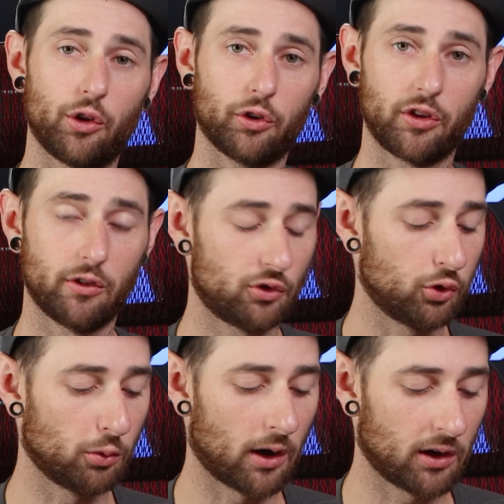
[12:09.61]
you'll see the
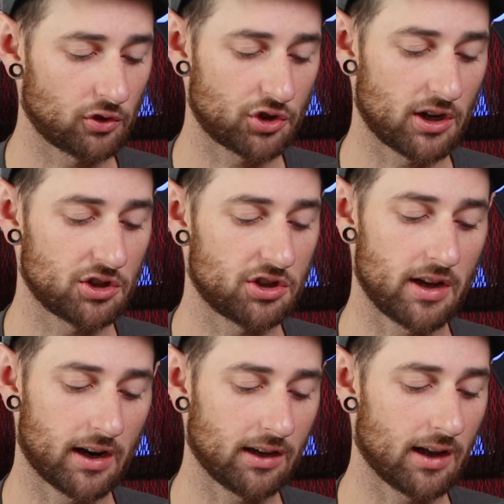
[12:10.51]
toolbar has changed
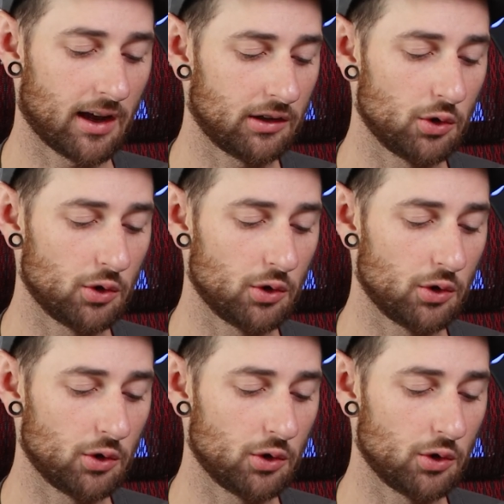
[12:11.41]
yet again.